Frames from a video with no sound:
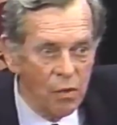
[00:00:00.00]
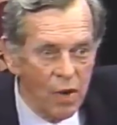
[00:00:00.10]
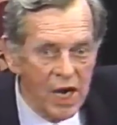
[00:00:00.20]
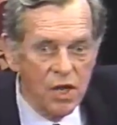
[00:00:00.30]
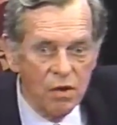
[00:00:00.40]

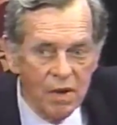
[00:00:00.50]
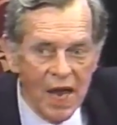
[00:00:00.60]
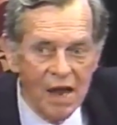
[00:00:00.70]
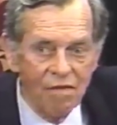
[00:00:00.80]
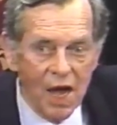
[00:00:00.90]
Where you
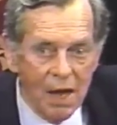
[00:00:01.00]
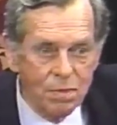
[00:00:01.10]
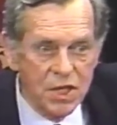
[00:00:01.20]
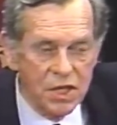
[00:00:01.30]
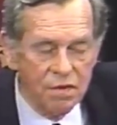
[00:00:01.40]
have
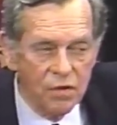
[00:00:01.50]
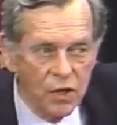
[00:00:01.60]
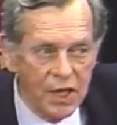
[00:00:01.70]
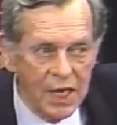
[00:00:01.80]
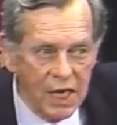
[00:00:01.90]
opposites of
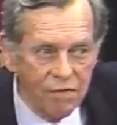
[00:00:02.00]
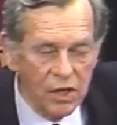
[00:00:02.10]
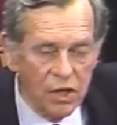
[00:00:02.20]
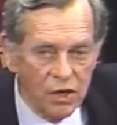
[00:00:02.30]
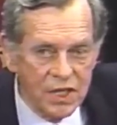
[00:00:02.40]
good and
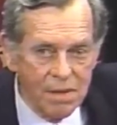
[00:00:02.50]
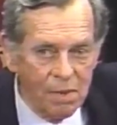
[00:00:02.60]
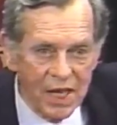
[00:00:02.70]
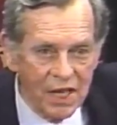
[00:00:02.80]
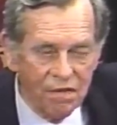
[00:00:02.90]
evil, you're
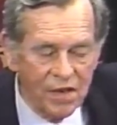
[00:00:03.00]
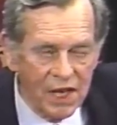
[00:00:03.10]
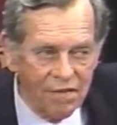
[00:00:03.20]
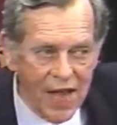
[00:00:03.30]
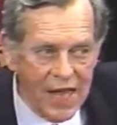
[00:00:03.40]
simply in the
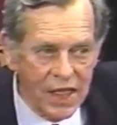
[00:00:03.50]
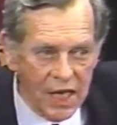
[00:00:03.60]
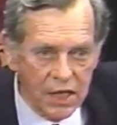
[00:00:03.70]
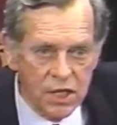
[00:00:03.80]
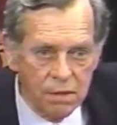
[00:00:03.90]
field of
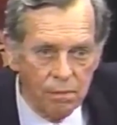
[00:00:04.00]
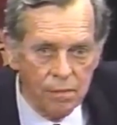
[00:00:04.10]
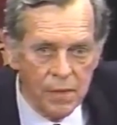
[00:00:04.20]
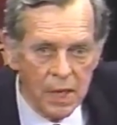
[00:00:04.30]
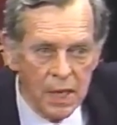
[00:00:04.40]
ethics.
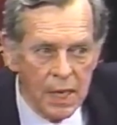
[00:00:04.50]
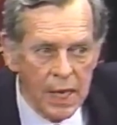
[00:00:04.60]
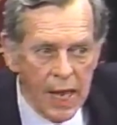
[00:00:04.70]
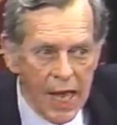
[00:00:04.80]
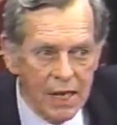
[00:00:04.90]

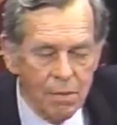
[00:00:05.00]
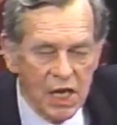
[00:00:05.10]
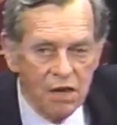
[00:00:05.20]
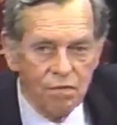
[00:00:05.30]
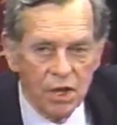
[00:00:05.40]
Adam
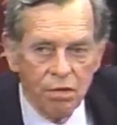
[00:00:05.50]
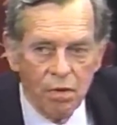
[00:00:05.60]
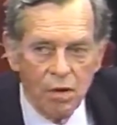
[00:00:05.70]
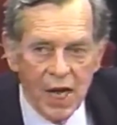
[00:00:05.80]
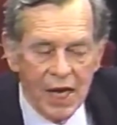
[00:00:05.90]
and Eve were
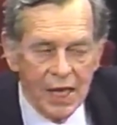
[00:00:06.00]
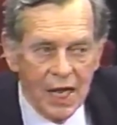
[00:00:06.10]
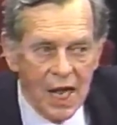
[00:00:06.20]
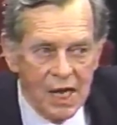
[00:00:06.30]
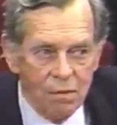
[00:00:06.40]
thrown out of the
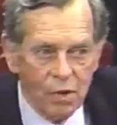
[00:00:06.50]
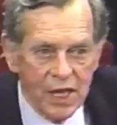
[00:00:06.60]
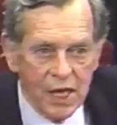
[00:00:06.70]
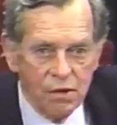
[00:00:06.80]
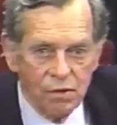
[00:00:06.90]
garden
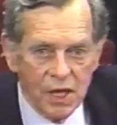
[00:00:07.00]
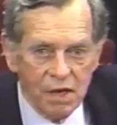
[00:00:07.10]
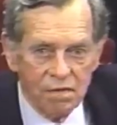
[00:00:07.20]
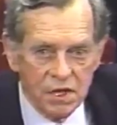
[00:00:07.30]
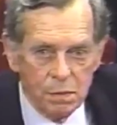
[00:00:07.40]
when they knew the
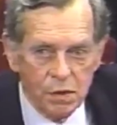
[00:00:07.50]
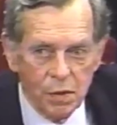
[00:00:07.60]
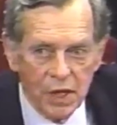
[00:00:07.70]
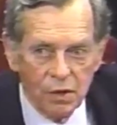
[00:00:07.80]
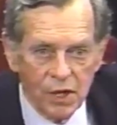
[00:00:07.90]
difference
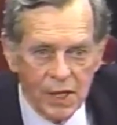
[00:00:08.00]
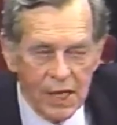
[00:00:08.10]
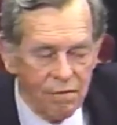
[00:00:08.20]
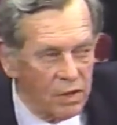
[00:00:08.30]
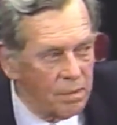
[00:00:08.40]
between good and
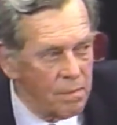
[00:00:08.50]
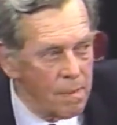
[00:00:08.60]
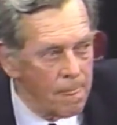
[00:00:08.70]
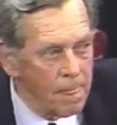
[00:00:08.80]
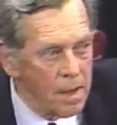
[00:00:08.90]
evil.
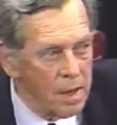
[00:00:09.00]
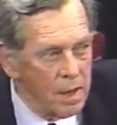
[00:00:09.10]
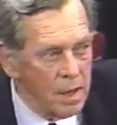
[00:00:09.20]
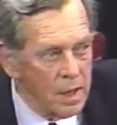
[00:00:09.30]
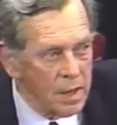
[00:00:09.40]

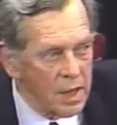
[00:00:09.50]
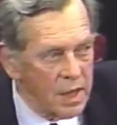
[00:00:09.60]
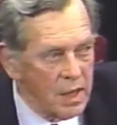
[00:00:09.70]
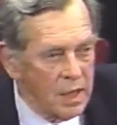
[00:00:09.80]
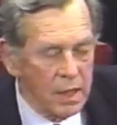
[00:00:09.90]

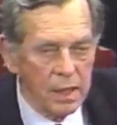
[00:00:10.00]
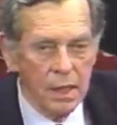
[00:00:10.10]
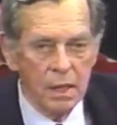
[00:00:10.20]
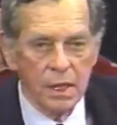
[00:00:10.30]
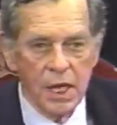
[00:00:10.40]
They,
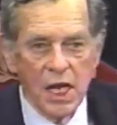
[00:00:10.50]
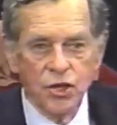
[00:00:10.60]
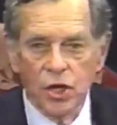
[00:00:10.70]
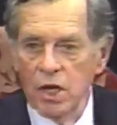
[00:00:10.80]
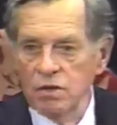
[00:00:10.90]

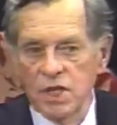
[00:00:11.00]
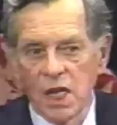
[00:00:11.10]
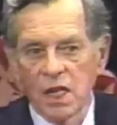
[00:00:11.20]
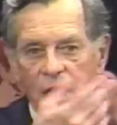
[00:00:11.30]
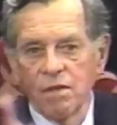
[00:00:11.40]
nature knows
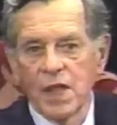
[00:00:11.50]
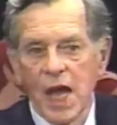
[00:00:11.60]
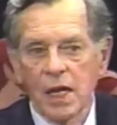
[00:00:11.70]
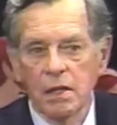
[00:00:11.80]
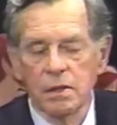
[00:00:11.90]
nothing of
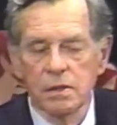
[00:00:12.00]
that.